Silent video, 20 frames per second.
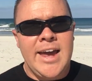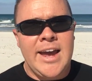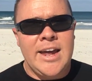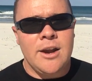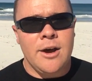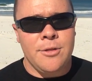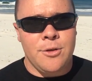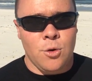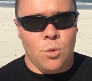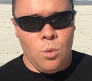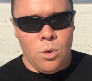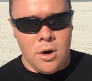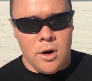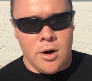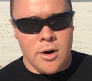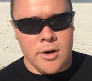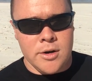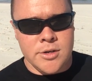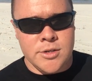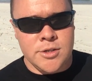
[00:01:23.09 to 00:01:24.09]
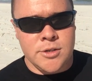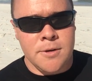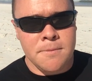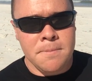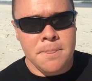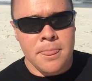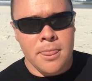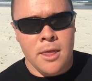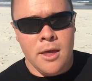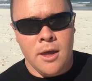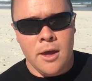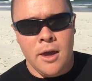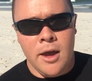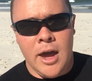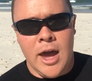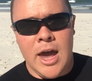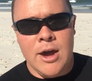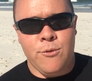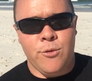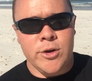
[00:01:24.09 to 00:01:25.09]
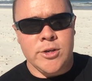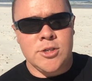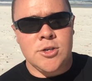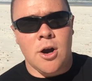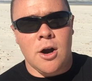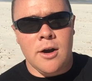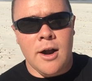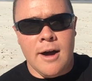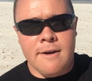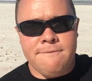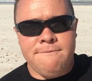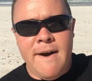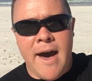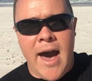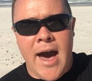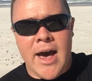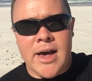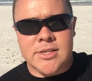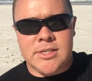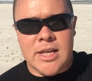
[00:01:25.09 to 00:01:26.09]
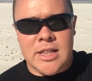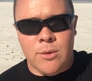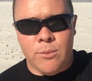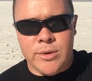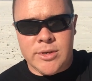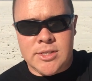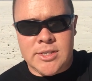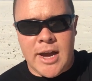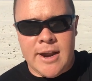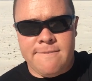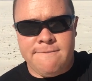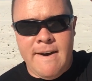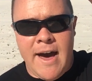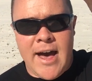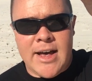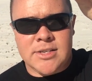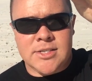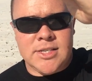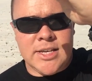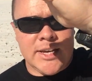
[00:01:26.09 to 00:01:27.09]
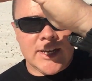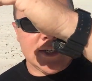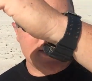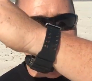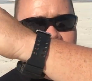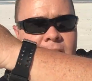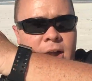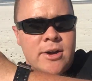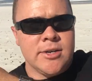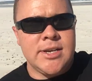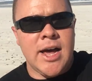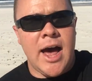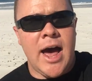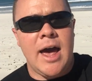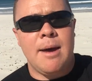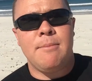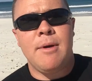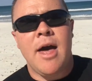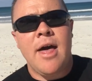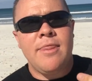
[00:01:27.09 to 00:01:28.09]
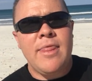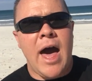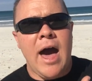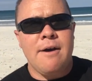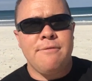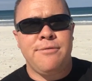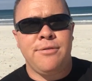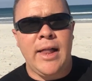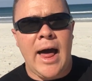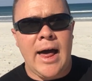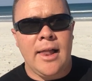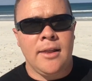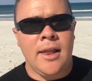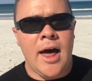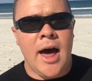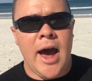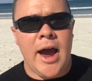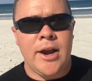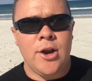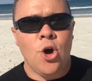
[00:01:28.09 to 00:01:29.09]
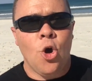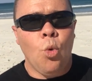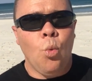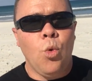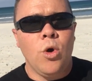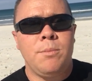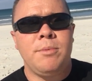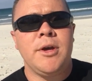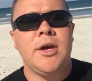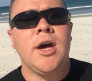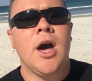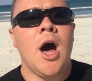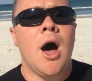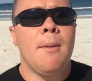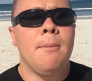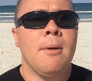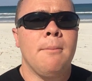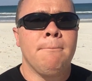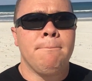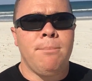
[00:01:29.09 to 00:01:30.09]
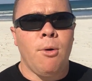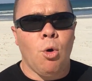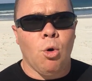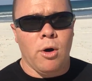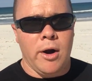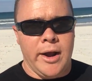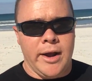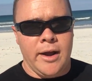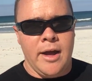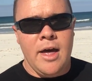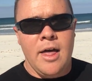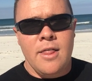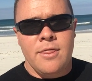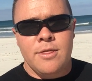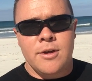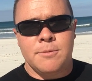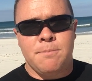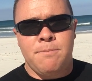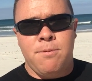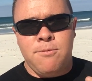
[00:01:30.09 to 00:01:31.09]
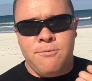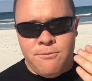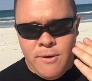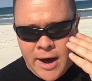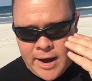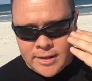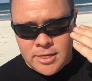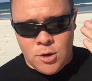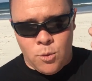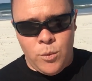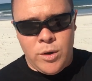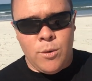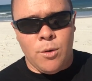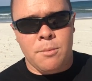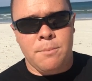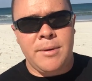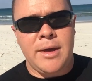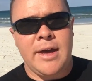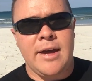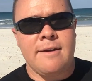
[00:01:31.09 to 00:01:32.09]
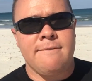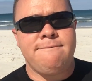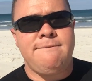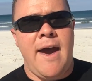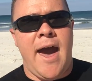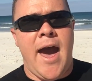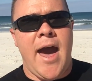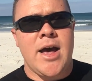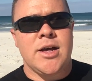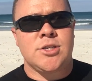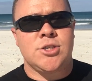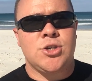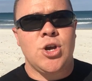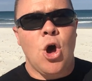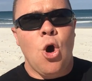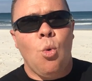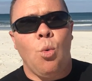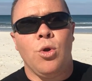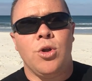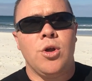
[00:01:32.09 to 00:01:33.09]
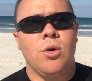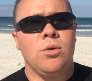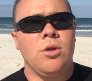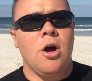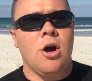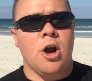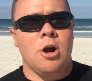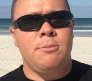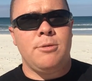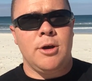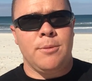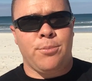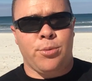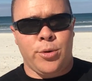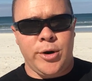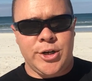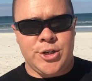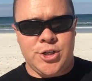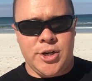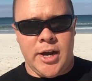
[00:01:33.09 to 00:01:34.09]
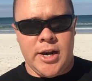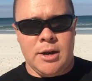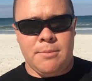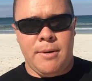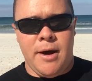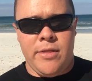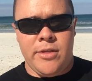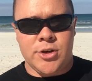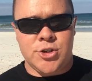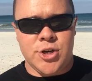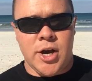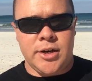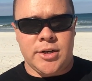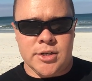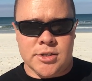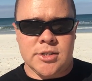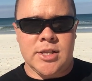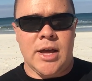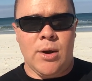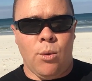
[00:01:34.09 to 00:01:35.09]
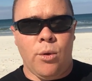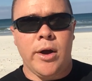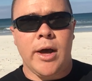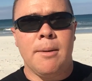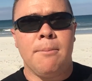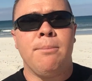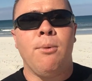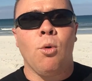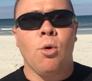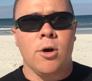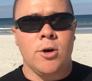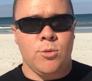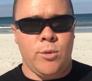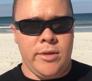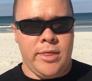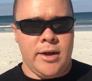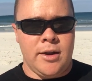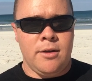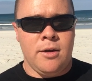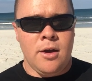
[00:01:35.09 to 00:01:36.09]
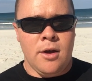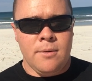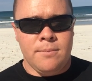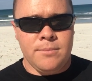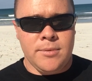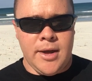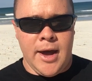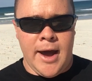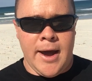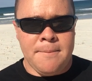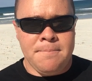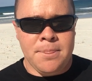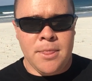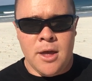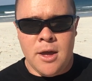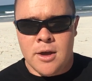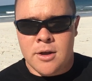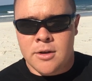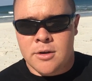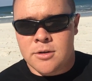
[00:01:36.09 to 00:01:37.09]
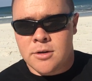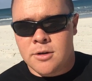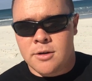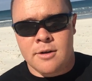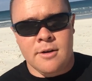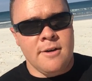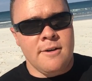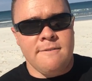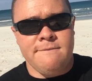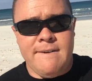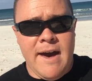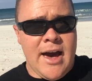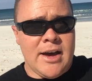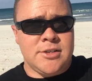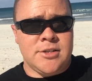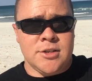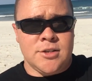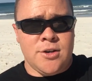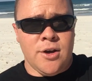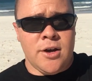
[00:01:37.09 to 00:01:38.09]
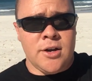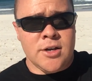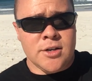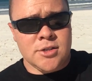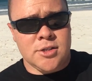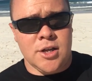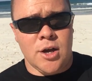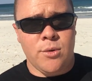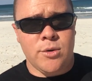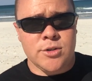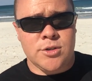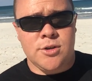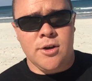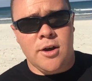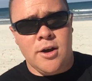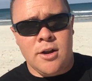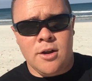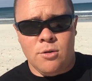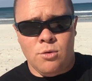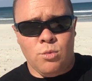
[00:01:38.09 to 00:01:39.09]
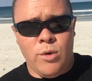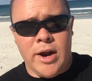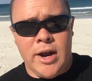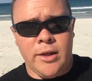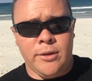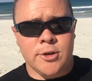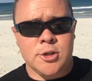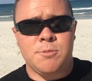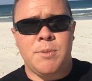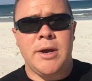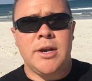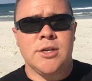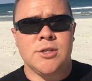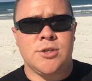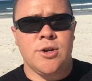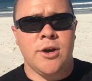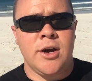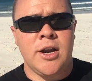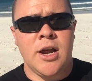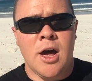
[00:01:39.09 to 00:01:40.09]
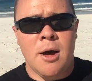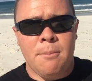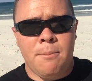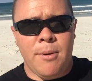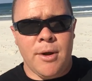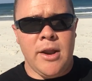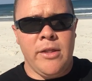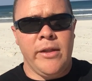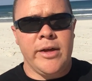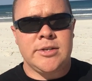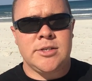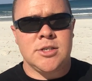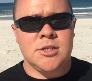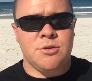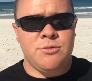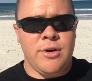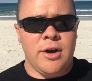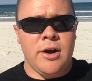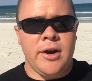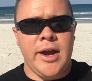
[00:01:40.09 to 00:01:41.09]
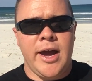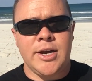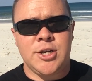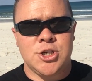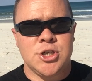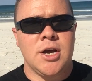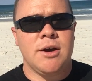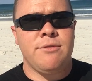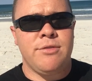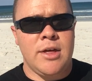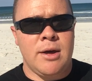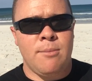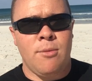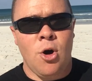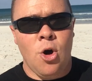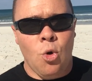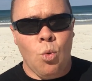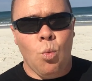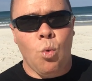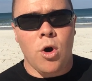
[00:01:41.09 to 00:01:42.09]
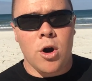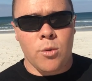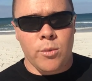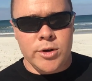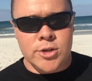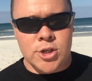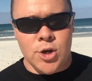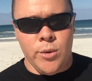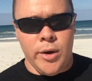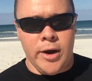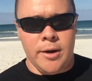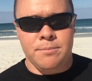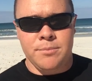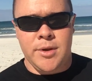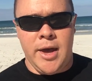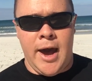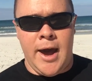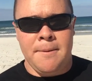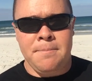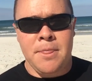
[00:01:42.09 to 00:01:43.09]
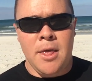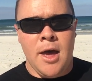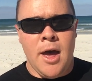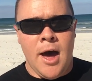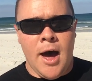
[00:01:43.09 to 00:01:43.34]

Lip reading: In other words, if we started off fast and then we stayed fast the entire time, that flat line would become boring. The fact that we were being fast will no longer be appreciated by the judges and they will get bored with it, okay? Fast is good, slow is good, regular speed is good, but unless there's a variation of them, what are we doing, okay?